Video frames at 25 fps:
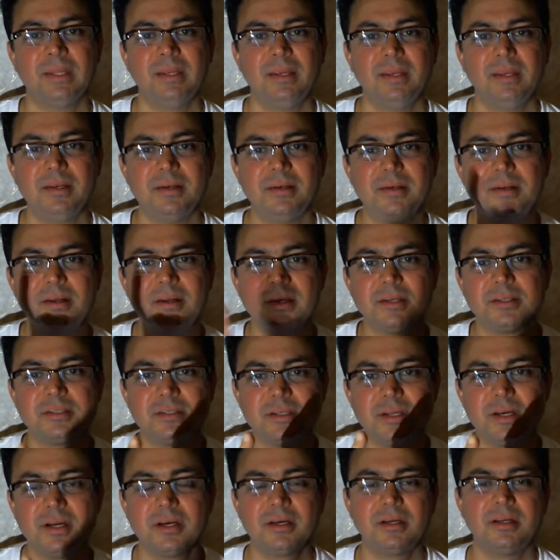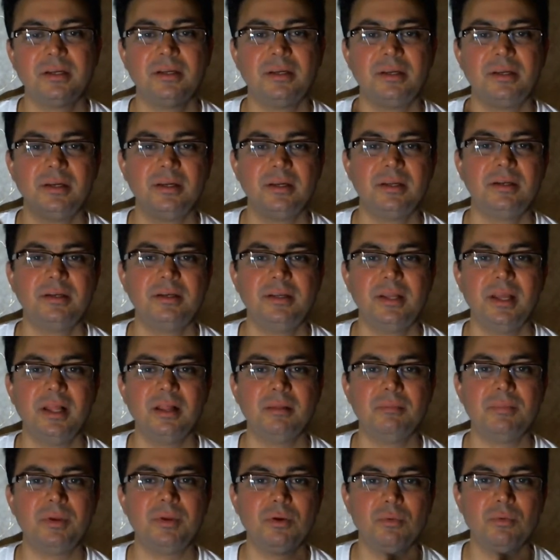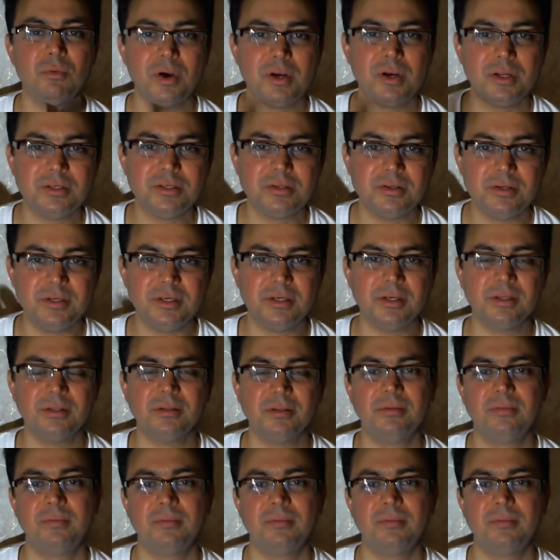It does not tell me what is real.